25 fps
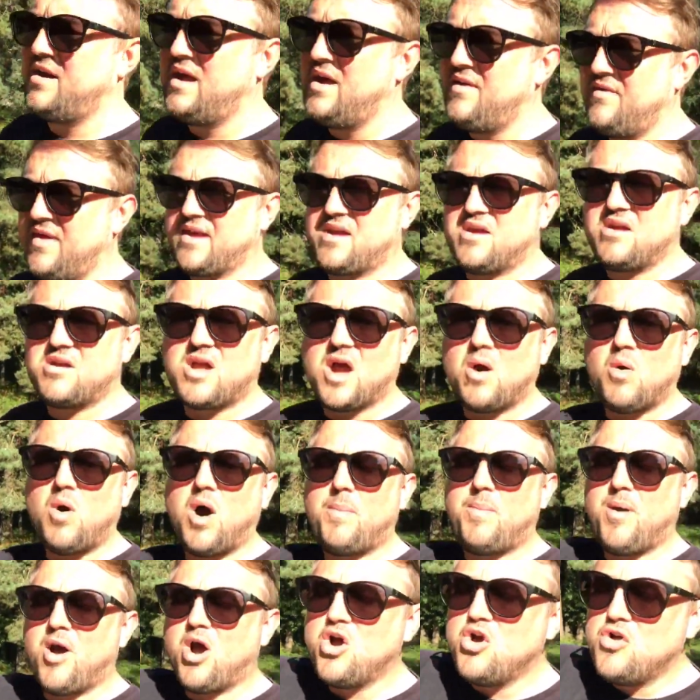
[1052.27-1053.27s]
They can go up
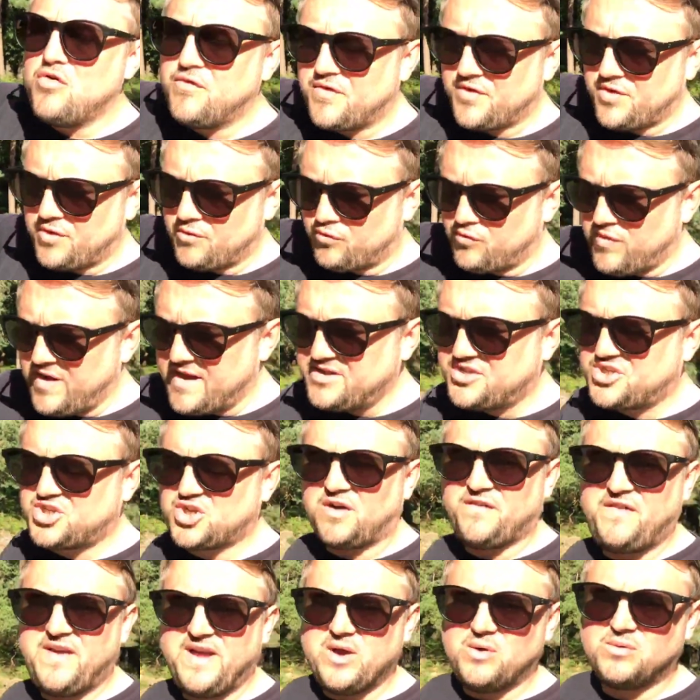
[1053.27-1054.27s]
over the ridge
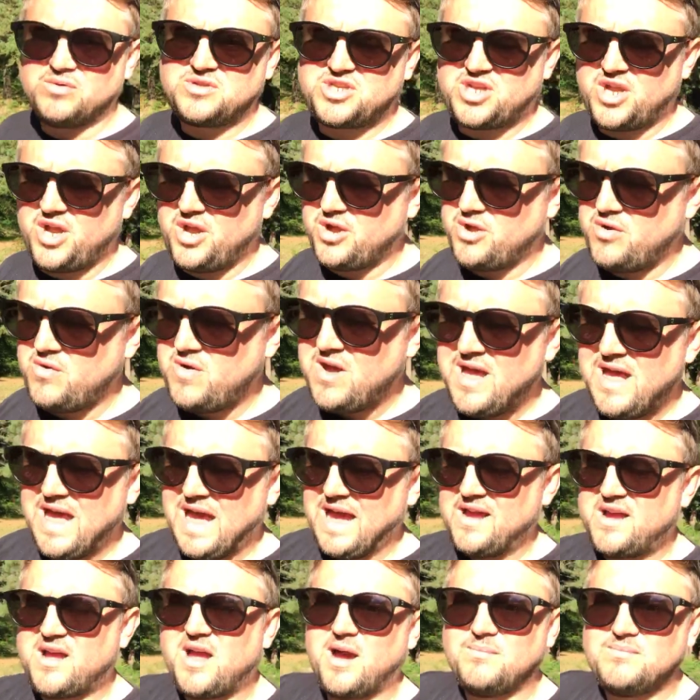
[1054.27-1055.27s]
of hill 2
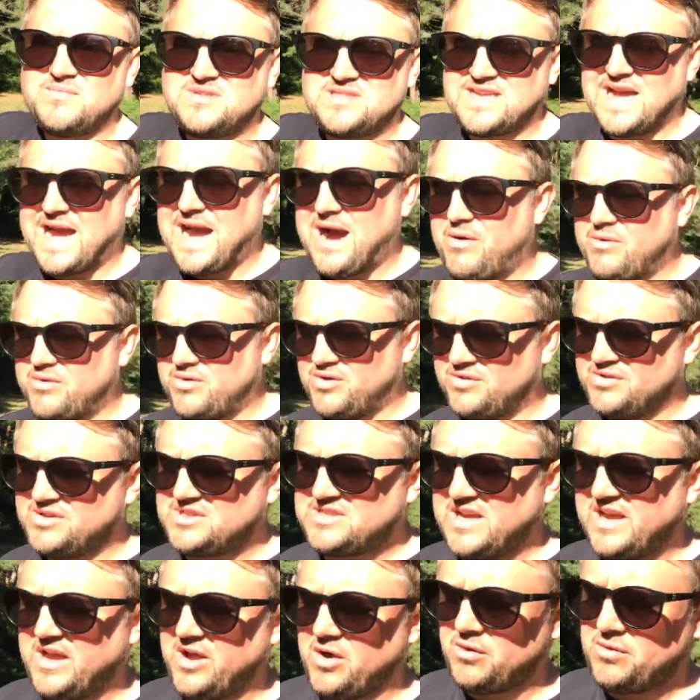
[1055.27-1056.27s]
and come down onto
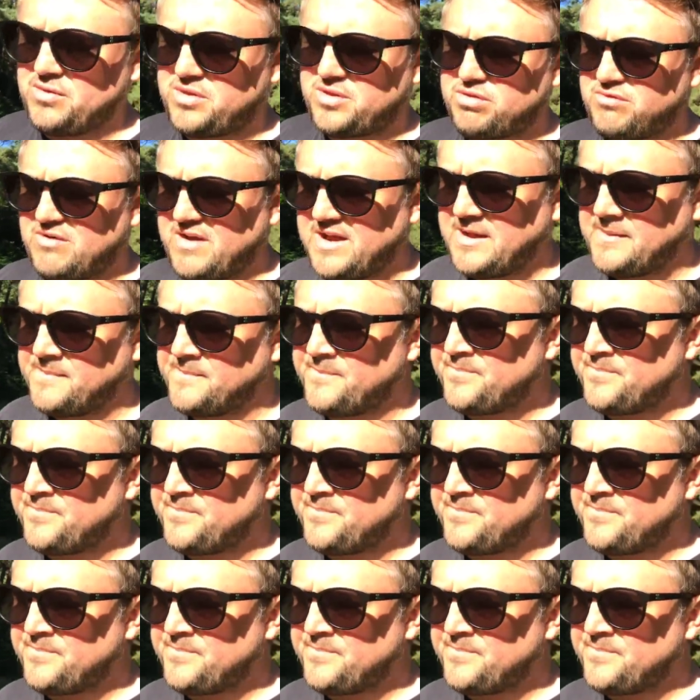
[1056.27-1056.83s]
hill 3.